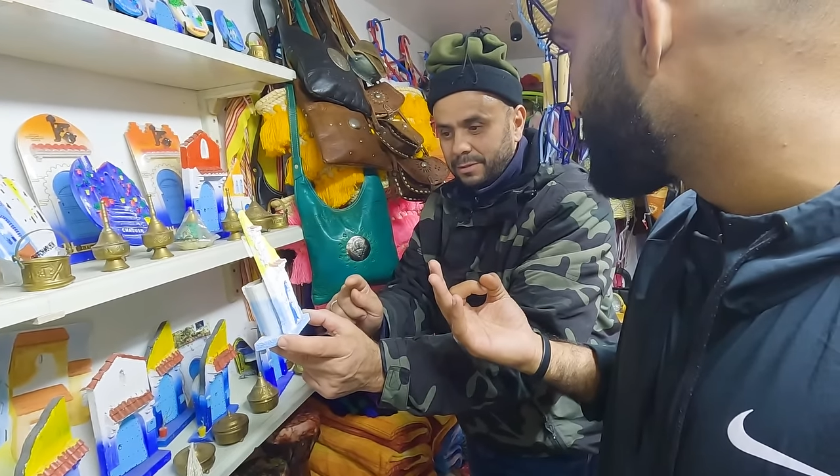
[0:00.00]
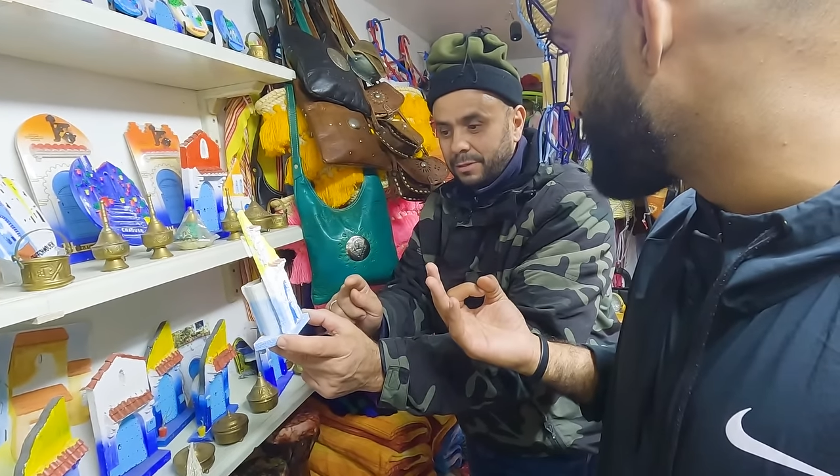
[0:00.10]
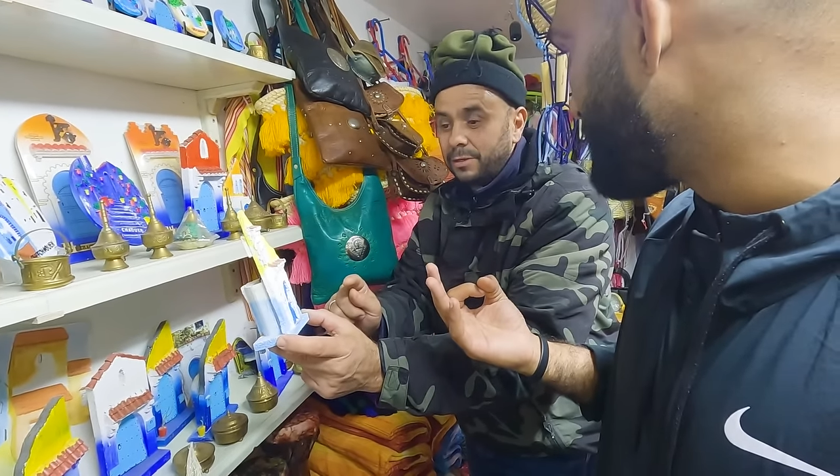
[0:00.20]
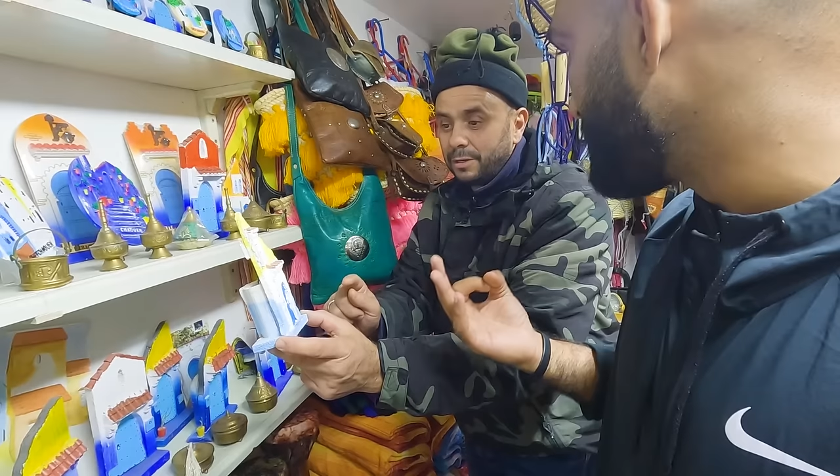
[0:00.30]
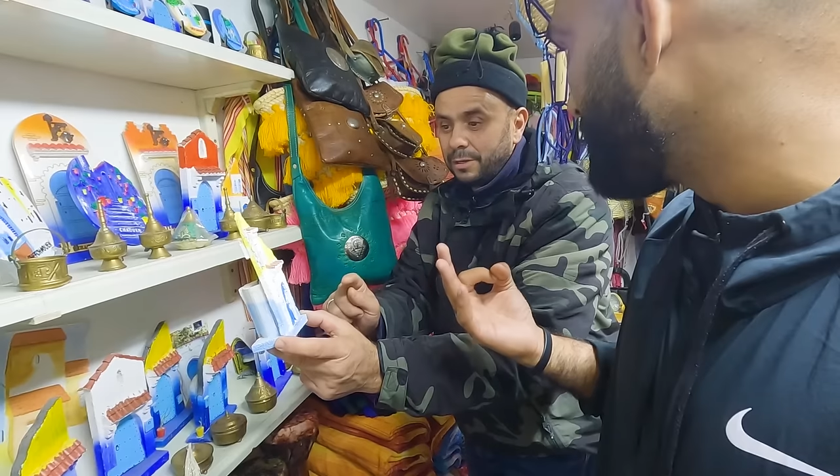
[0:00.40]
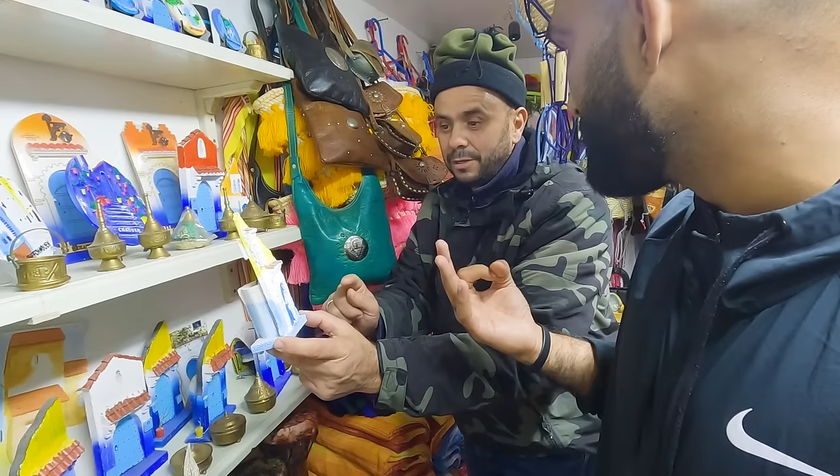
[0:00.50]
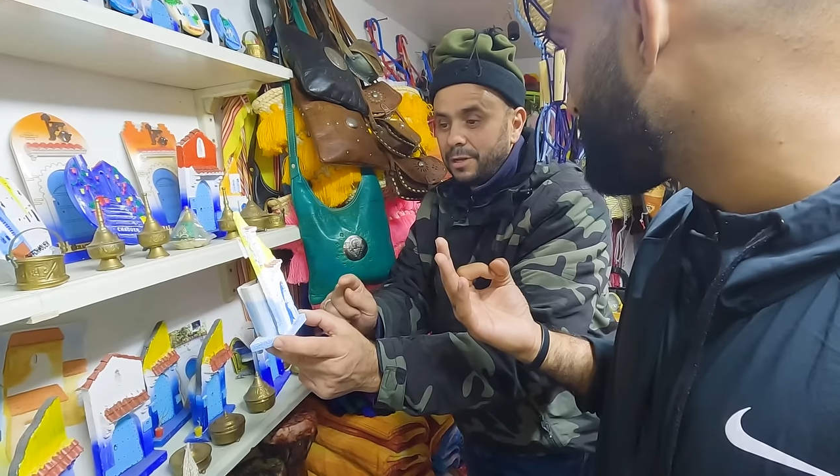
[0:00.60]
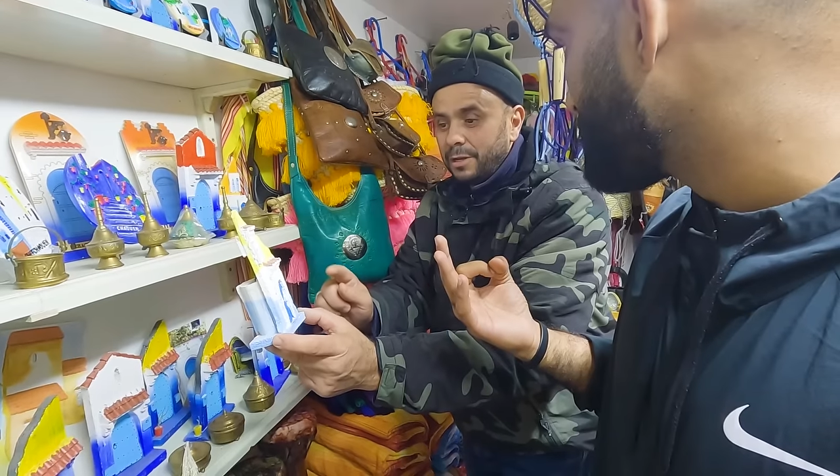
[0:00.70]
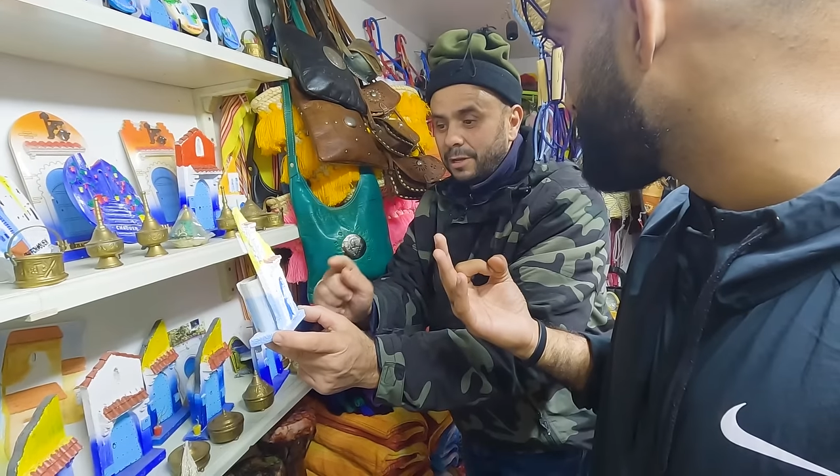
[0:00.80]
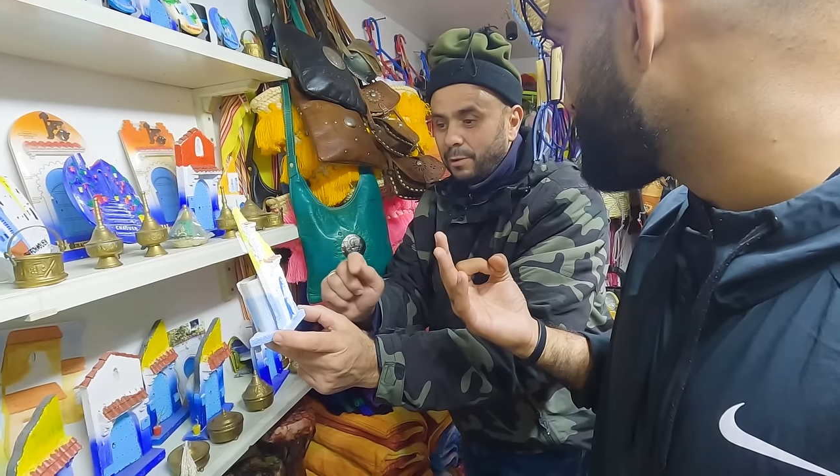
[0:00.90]
qué? 30?
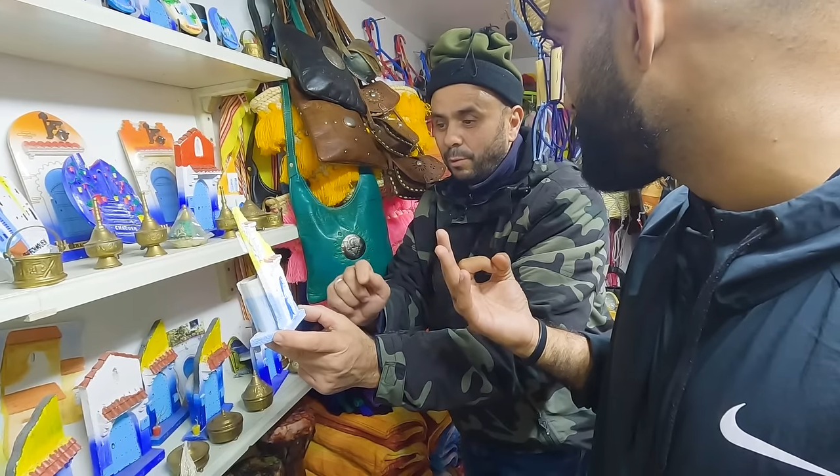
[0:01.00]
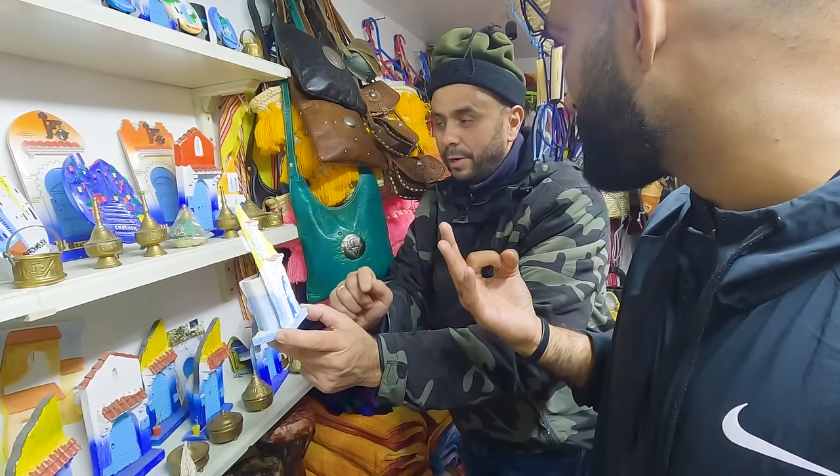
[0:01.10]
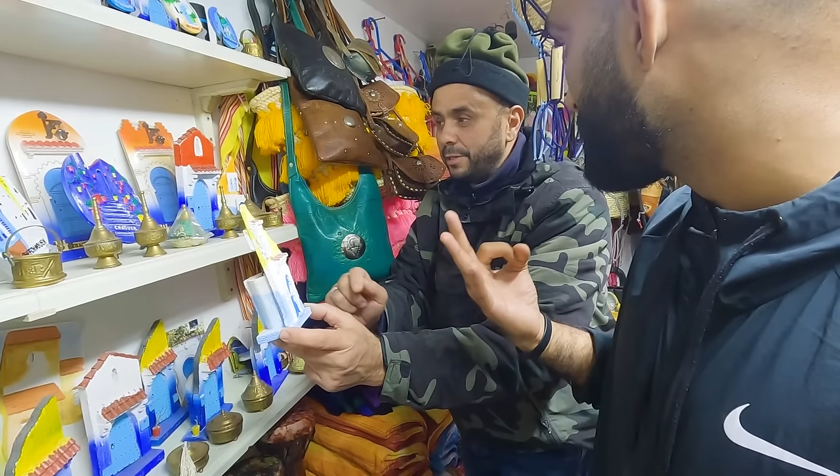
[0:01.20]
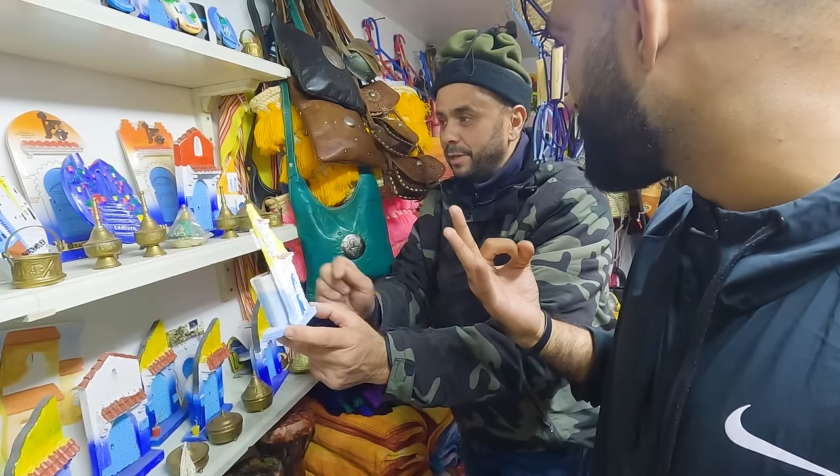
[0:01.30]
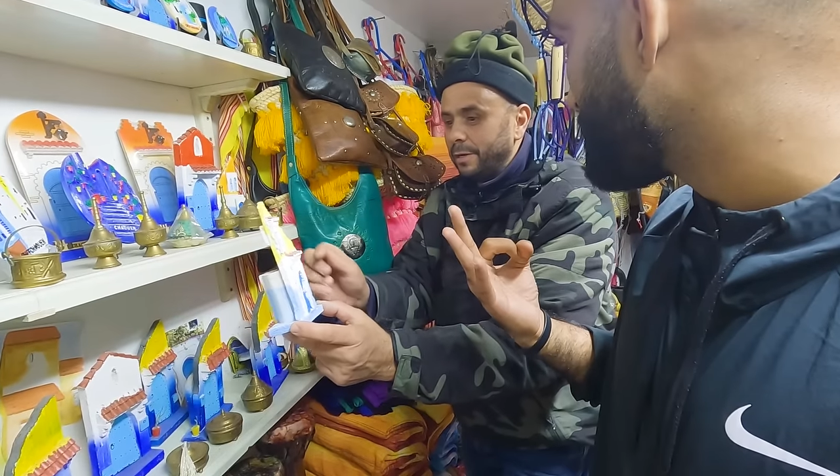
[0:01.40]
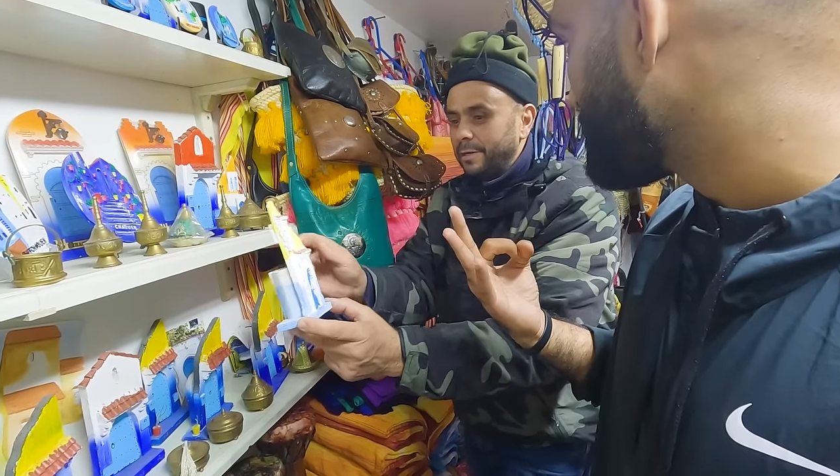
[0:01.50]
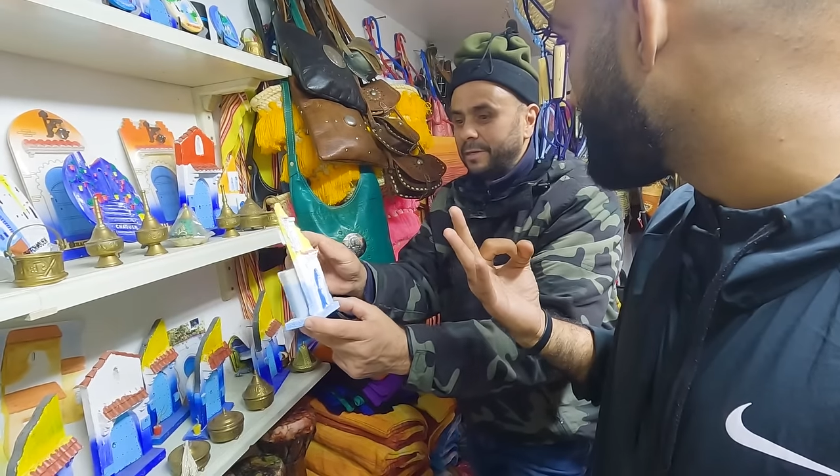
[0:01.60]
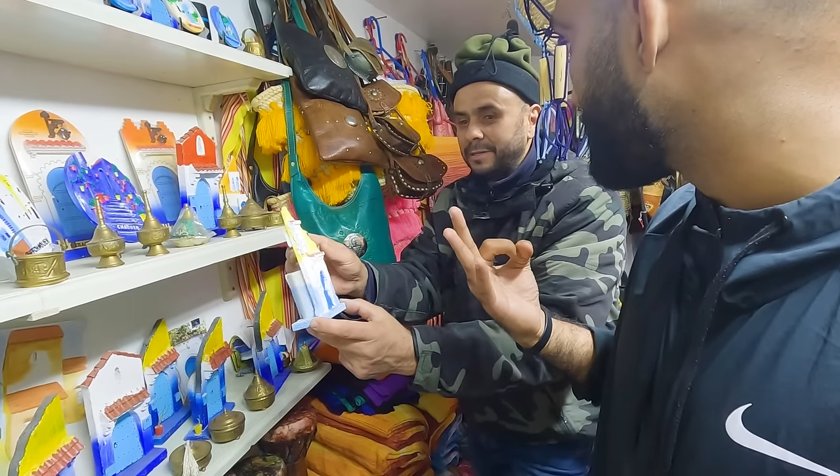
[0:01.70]
Y 40.